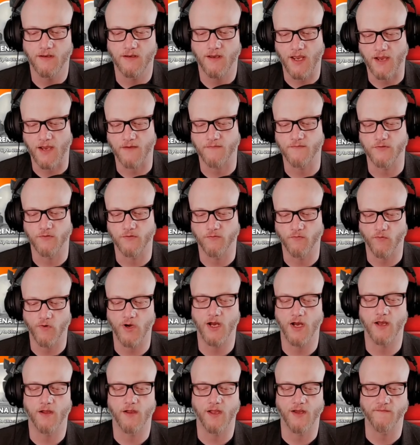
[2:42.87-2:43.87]
after a
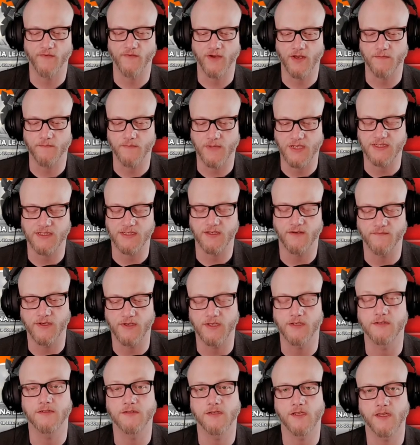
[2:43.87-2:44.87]
while. I found myself
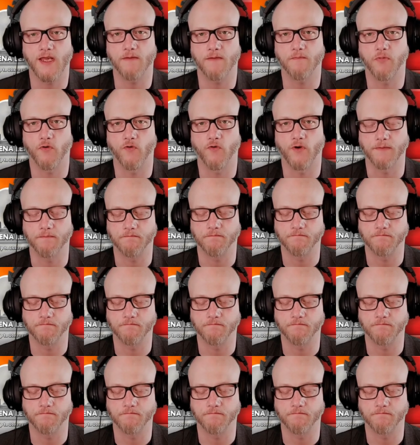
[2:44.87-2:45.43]
getting to that point.